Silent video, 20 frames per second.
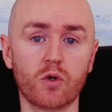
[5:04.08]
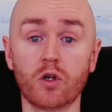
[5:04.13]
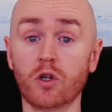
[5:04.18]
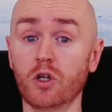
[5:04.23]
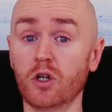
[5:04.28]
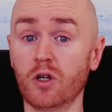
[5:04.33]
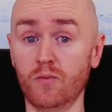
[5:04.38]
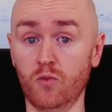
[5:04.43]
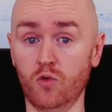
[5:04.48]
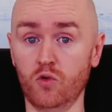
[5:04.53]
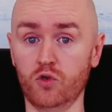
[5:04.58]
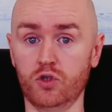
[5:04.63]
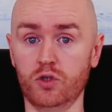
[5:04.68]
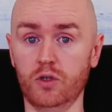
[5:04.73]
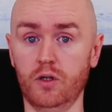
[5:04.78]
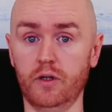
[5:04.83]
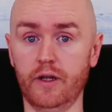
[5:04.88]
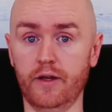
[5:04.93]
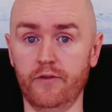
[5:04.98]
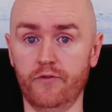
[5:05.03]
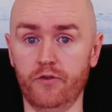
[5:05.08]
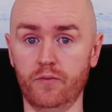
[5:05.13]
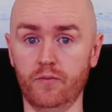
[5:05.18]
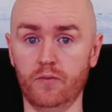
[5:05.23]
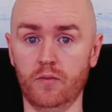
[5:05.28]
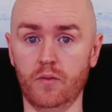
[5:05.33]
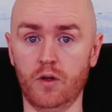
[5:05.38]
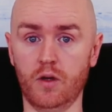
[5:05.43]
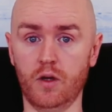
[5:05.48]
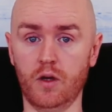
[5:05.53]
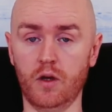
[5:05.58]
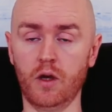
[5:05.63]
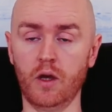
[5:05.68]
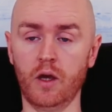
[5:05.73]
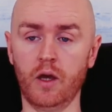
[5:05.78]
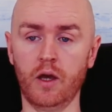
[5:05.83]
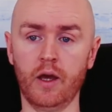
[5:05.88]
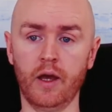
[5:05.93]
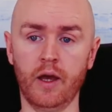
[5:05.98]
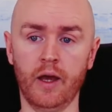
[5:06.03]
it on an emotional level.
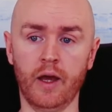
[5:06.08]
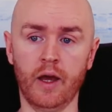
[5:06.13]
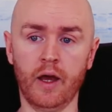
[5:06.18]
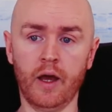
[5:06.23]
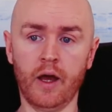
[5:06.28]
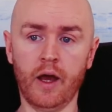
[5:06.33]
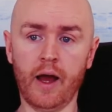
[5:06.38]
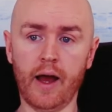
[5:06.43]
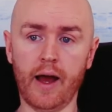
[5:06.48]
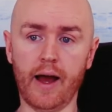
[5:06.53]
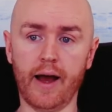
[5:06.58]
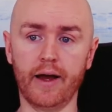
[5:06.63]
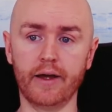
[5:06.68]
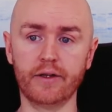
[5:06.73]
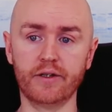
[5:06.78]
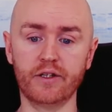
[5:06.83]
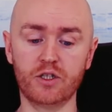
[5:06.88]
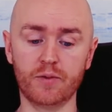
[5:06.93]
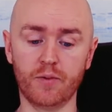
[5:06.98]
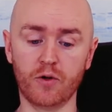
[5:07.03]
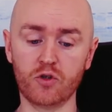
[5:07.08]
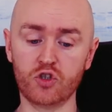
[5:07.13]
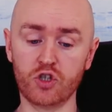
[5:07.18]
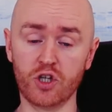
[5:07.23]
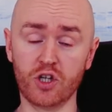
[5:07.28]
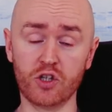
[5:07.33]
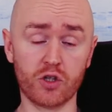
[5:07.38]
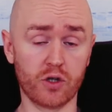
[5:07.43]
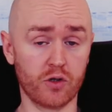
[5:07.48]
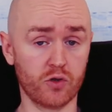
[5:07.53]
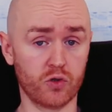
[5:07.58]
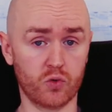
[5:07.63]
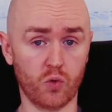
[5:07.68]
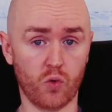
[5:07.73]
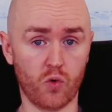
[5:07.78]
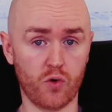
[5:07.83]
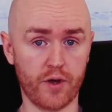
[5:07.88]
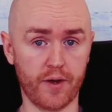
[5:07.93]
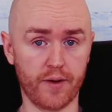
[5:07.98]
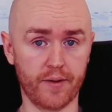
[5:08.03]
And it's about changing our
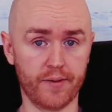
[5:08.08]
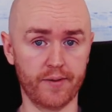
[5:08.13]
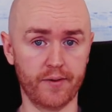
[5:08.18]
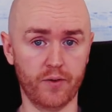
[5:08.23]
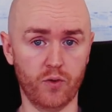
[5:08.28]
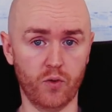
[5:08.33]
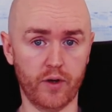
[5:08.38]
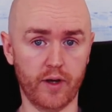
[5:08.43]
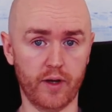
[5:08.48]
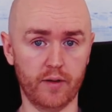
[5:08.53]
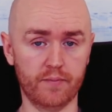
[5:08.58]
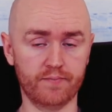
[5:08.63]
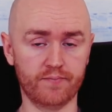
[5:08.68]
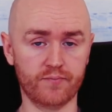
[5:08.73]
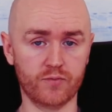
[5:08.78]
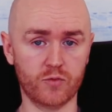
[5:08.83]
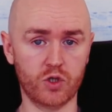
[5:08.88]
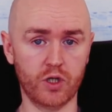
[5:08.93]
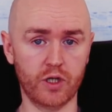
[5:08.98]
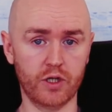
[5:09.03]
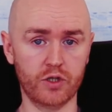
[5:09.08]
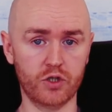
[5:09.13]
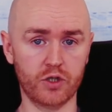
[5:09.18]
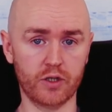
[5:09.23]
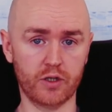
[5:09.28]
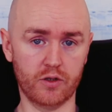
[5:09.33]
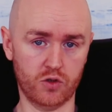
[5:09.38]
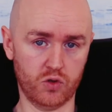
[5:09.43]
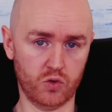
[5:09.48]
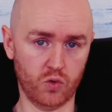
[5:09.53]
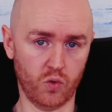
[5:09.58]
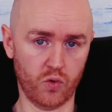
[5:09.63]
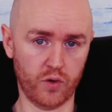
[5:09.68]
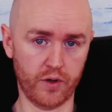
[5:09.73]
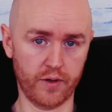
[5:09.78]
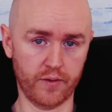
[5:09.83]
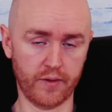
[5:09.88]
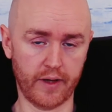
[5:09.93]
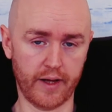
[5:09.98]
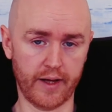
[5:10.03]
story, okay? Changing our
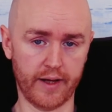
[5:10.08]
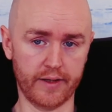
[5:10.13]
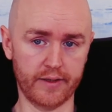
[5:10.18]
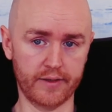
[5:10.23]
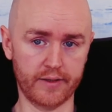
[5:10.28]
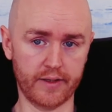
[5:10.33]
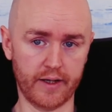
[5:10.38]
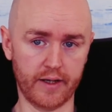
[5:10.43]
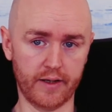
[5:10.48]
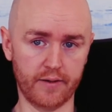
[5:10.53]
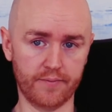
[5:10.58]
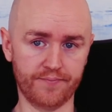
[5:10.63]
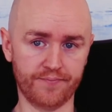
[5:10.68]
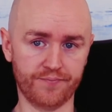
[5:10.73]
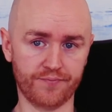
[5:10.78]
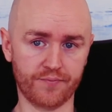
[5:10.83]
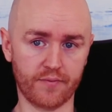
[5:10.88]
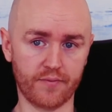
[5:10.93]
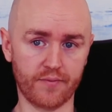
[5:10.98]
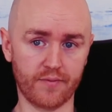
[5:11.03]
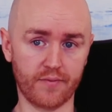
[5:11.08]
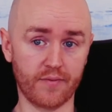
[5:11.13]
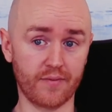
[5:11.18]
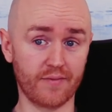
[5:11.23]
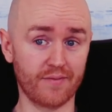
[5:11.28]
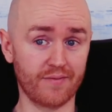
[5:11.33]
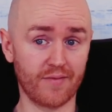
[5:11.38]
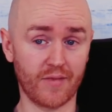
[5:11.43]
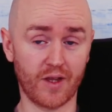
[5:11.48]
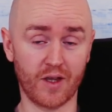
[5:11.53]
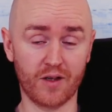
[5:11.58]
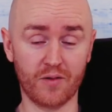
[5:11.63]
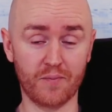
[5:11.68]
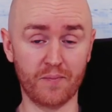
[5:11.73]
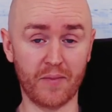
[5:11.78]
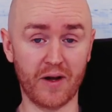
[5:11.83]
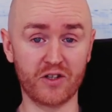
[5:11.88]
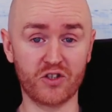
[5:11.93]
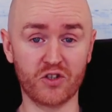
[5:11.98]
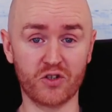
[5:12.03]
story, and uh,
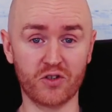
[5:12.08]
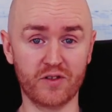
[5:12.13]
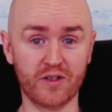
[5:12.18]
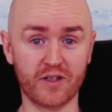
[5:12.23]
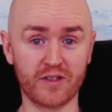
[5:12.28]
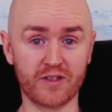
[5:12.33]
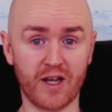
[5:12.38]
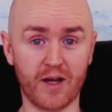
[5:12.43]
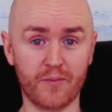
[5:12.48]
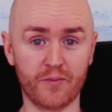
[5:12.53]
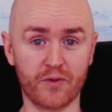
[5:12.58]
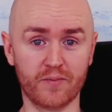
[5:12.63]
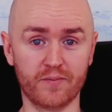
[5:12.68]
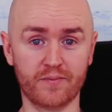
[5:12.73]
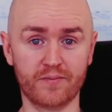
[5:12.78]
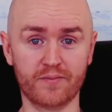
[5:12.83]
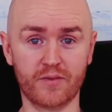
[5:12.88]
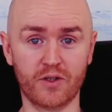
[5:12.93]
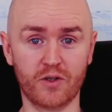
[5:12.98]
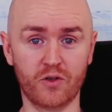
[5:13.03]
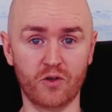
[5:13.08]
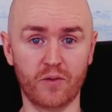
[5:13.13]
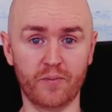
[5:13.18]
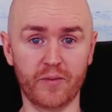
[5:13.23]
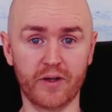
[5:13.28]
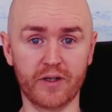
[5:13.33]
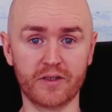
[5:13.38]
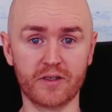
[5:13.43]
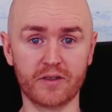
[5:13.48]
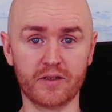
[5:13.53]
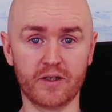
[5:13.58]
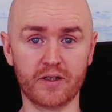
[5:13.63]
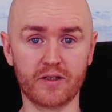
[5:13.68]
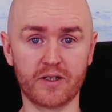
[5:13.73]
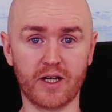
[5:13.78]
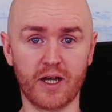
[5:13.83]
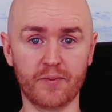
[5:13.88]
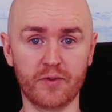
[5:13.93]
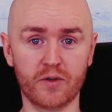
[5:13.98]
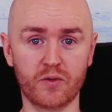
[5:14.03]
magical things happen. You know, amazing things
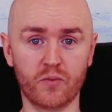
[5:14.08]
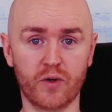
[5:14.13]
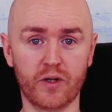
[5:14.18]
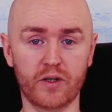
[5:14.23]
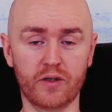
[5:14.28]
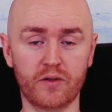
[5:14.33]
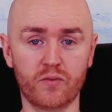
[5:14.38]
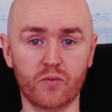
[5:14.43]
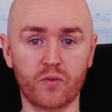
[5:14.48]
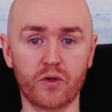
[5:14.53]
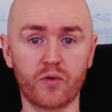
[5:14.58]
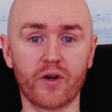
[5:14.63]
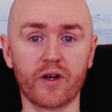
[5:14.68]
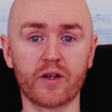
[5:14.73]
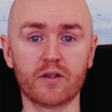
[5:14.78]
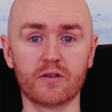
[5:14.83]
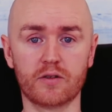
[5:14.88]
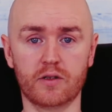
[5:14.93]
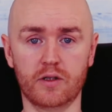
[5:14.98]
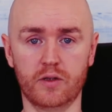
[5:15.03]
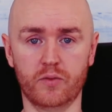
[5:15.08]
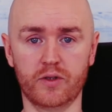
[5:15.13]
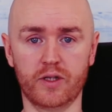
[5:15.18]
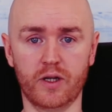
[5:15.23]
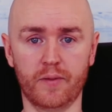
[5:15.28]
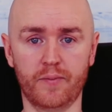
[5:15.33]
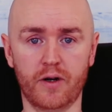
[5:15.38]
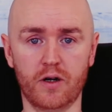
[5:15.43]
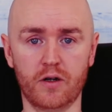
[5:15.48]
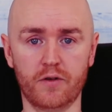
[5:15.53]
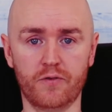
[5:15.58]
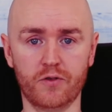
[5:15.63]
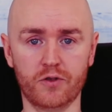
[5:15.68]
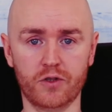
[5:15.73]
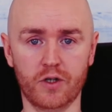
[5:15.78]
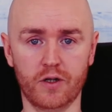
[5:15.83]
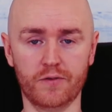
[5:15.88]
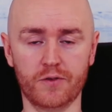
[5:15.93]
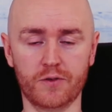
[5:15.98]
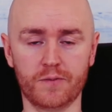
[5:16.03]
happen when we reconcile with that part of
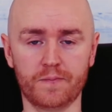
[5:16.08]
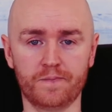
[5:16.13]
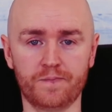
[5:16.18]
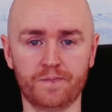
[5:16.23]
ourselves.